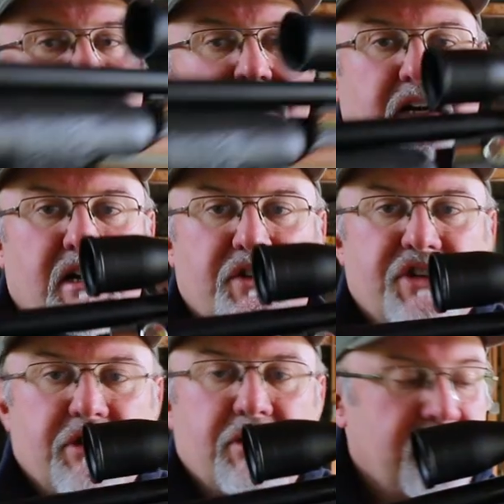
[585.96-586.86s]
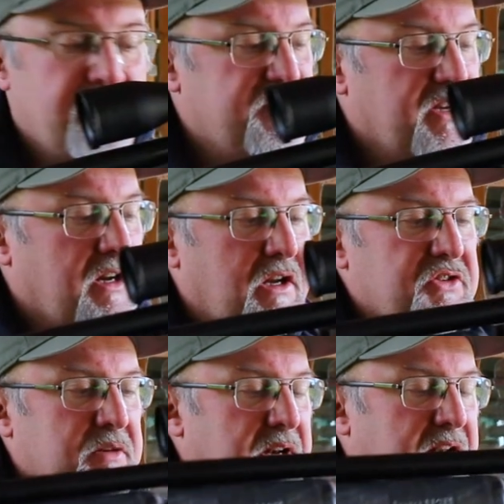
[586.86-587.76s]
I'll show you this in
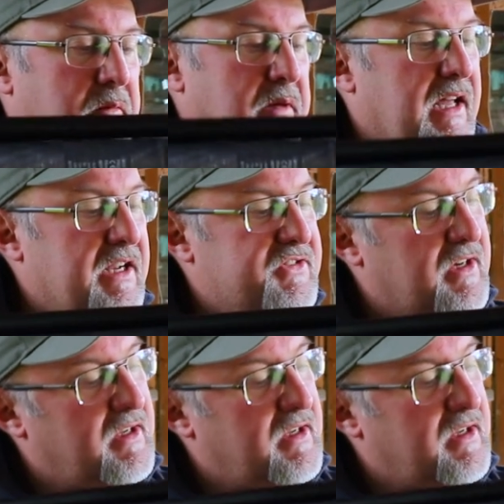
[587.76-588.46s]
close-up a little bit later,